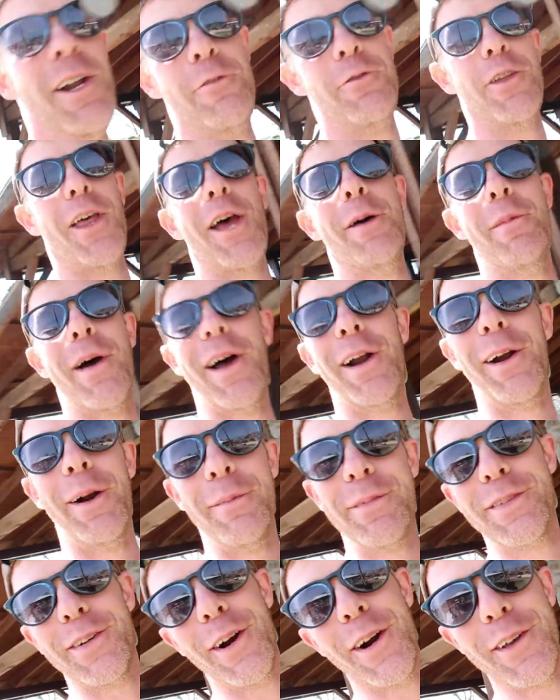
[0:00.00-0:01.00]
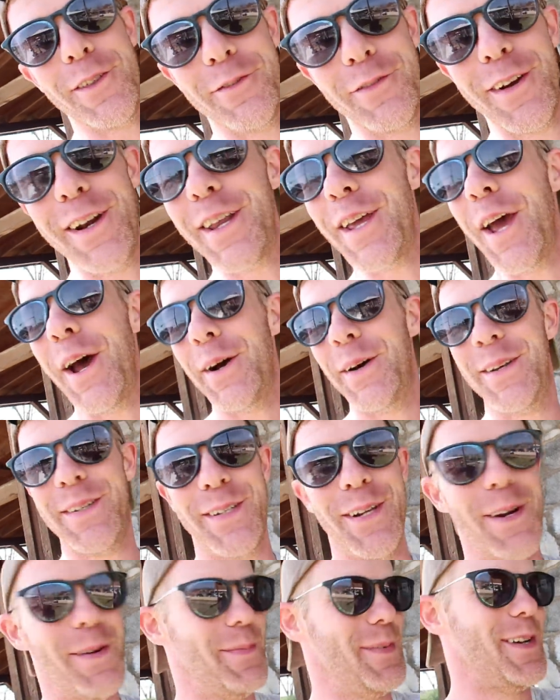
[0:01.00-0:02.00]
For that matter, I'm sorry the video
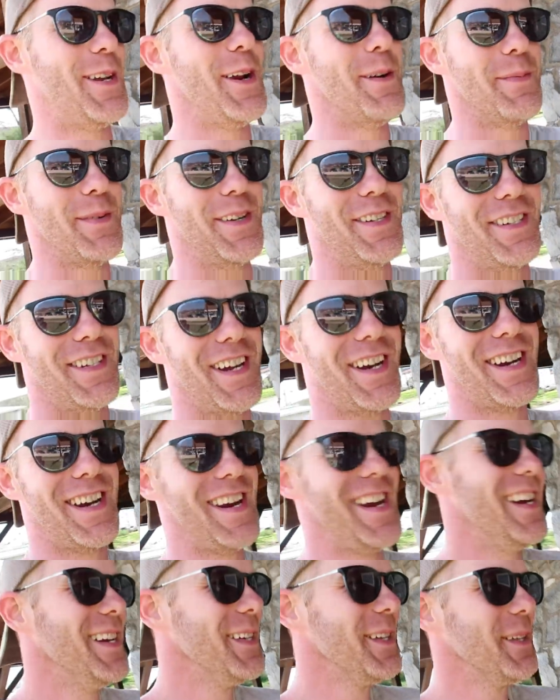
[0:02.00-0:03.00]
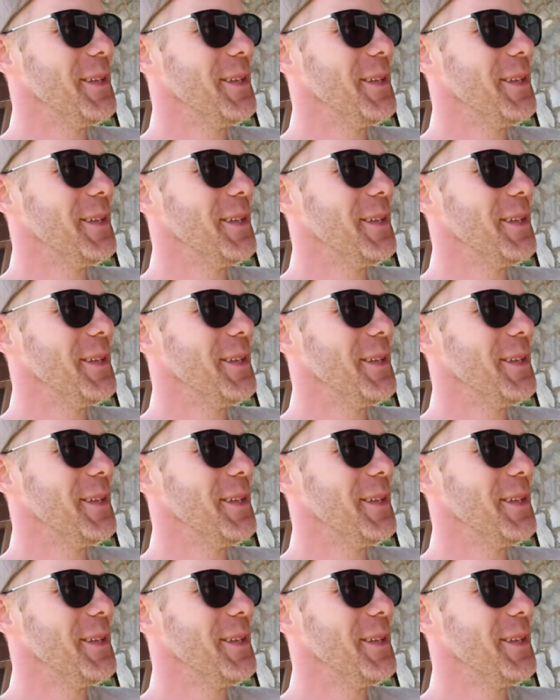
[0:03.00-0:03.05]
is super duper sucky.